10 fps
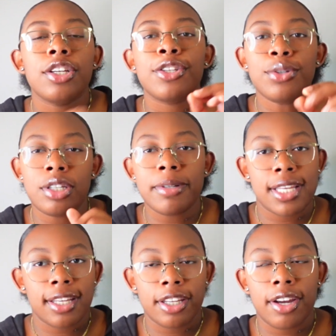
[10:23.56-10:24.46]
you should be
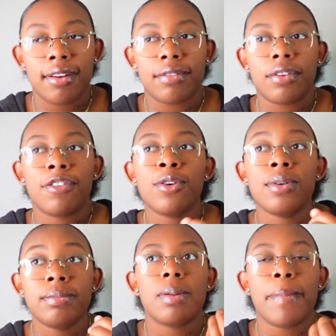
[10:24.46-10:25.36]
taken care of. If
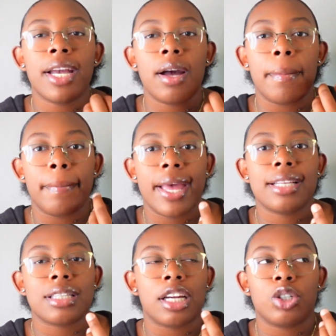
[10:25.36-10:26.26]
you make a
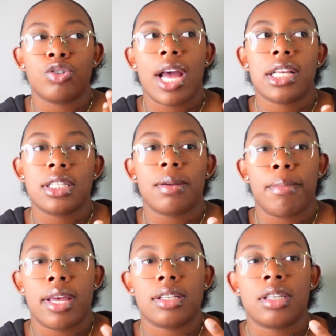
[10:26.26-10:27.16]
mess, like a drastic
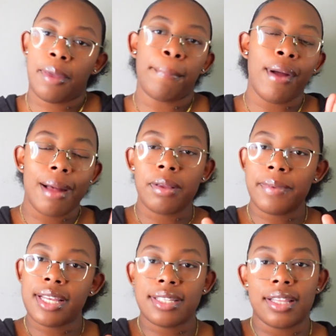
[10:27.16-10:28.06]
mess, the problem
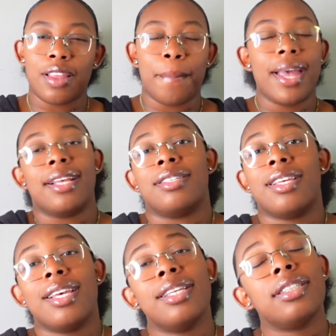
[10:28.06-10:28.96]
isn't the mess,
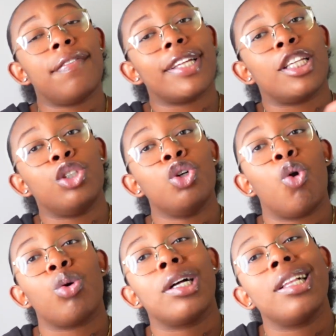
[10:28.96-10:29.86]
it's the fact that you
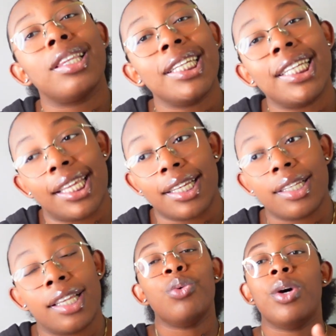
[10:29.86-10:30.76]
don't clean it.
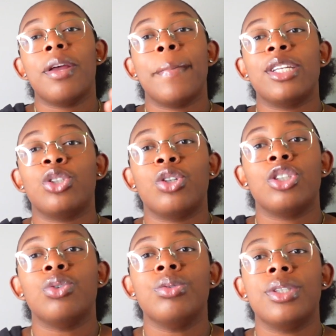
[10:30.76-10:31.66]
You want to make sure
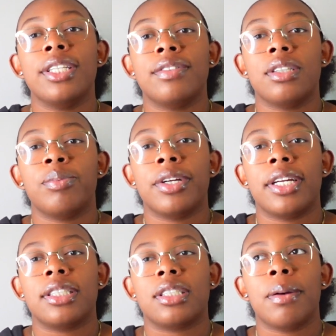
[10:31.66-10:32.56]
you leave somewhere
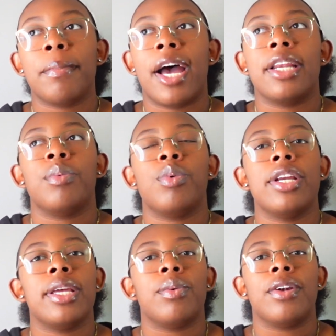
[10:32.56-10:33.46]
and somebody
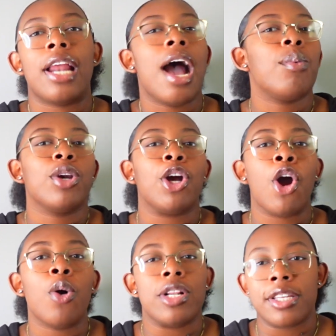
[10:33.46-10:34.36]
wouldn't not want to
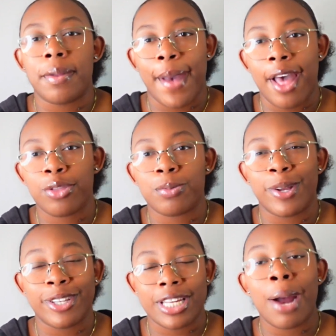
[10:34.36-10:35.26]
go into the bathroom or
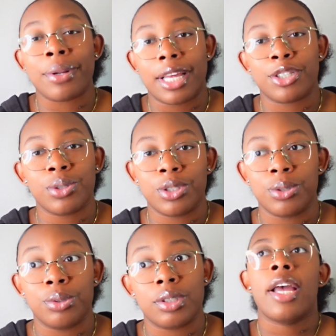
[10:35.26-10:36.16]
the shower that you
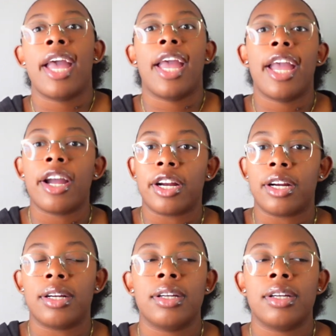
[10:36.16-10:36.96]
use. Hair,